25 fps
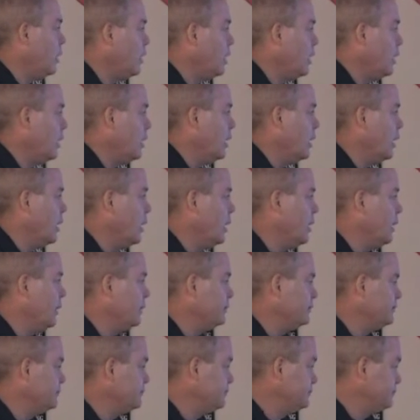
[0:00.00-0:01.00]
And
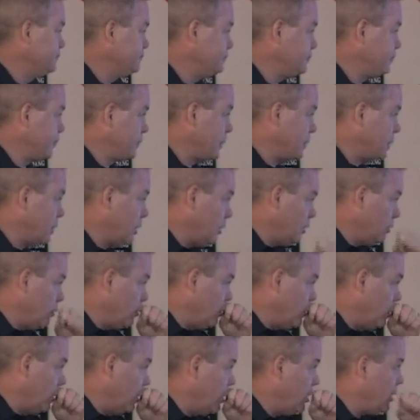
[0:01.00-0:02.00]

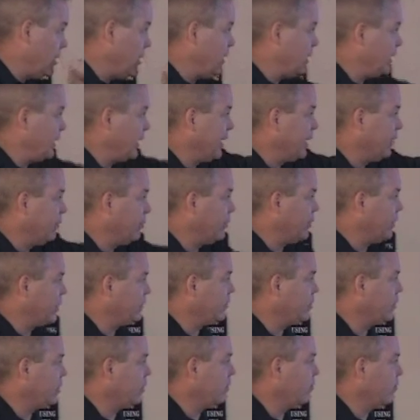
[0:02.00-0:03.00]
again, when I
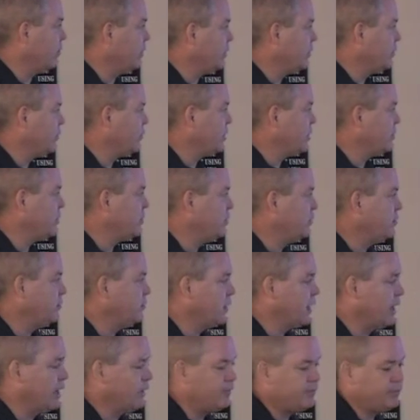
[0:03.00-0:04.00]
talked about the residue
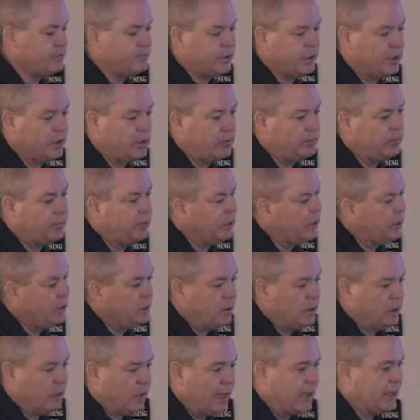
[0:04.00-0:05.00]
left, you know,
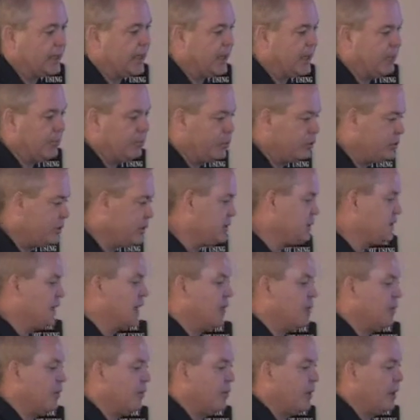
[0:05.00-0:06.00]
I can't put the
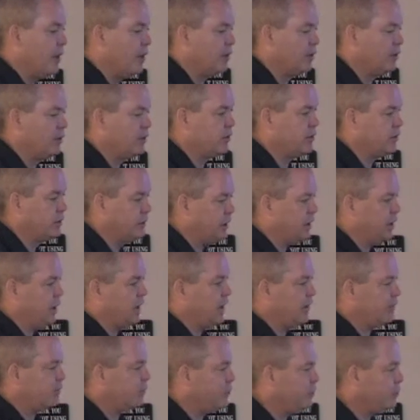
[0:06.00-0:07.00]
same amount of dirt in
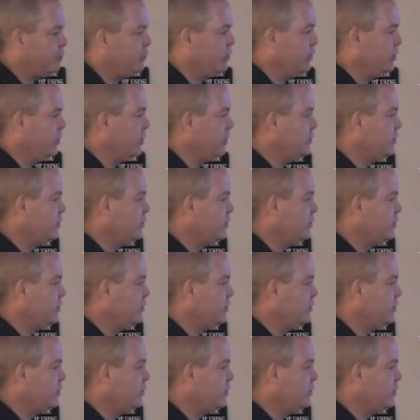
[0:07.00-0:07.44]
after putting a